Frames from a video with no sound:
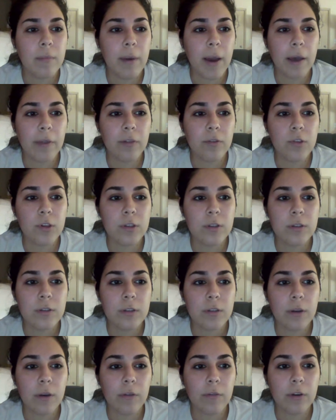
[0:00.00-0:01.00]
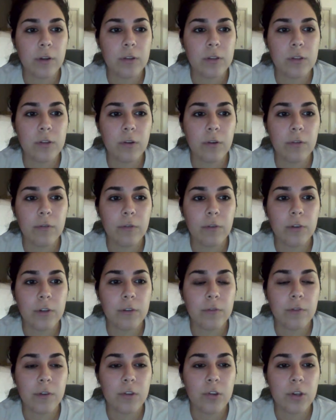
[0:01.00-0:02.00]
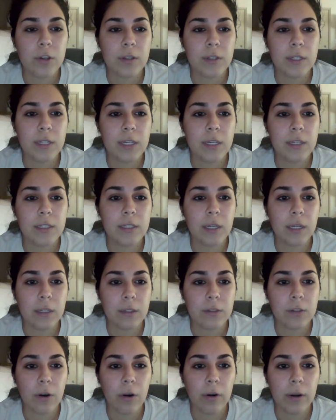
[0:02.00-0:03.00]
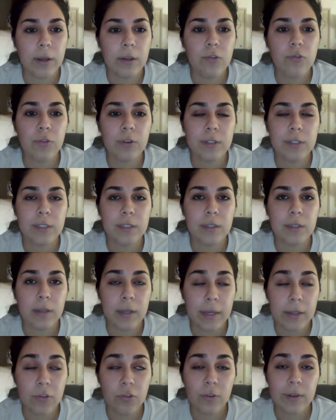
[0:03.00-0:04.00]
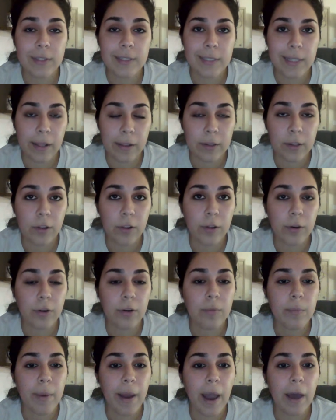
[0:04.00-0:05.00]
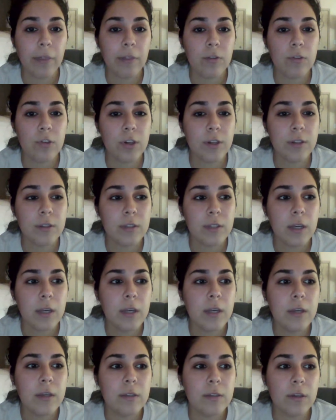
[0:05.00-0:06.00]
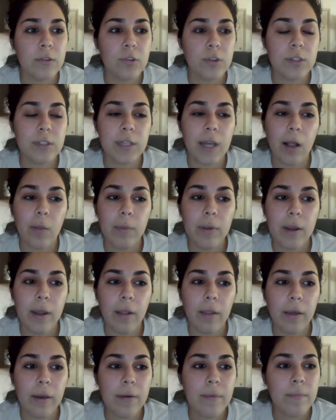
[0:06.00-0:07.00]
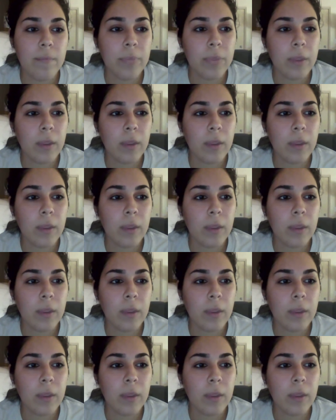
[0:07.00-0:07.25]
Pathogens of concern for deficient T cells are intracellular pathogens such as Salmonella.